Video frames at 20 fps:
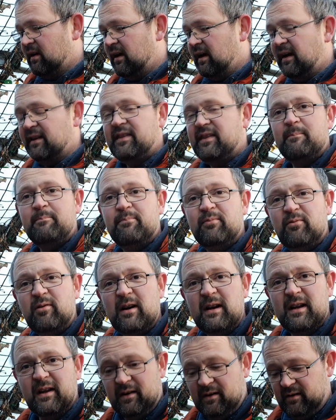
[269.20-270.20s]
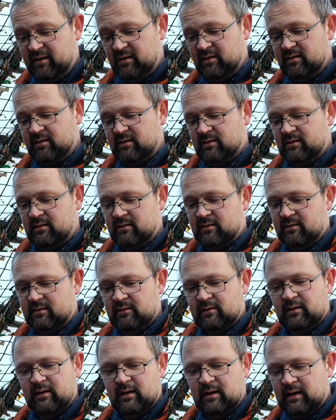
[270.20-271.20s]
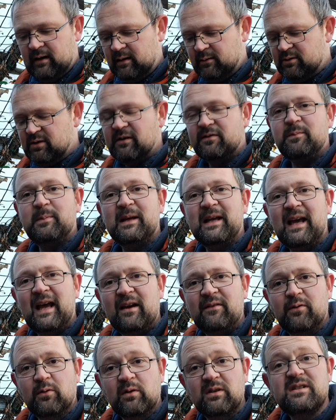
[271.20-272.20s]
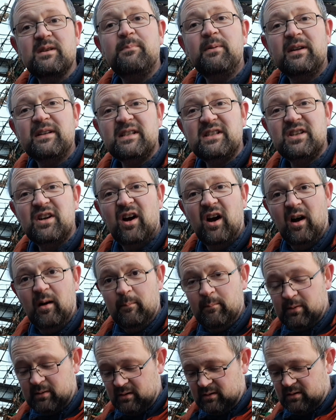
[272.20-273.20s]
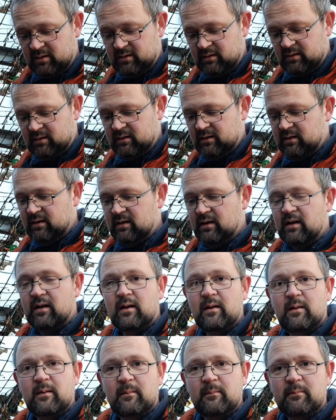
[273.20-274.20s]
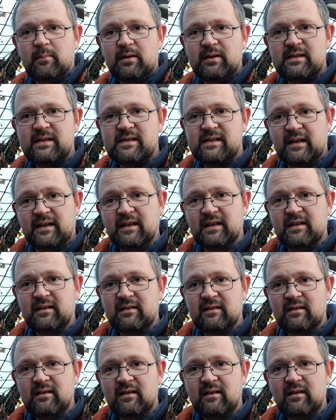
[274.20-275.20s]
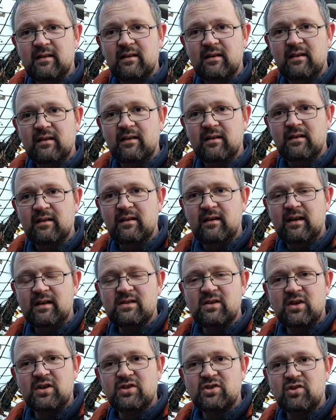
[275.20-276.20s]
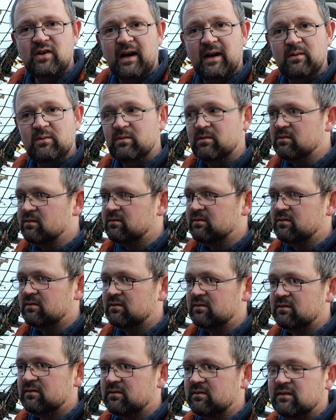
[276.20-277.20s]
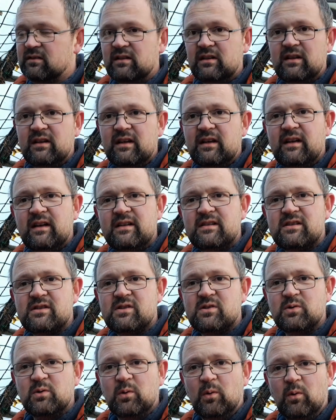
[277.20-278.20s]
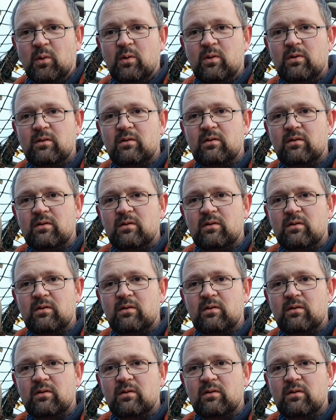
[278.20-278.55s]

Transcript: And they're brilliant. Now I do have to be careful because they're bloody sharp. But this is it. It's like a trowel. It's saw.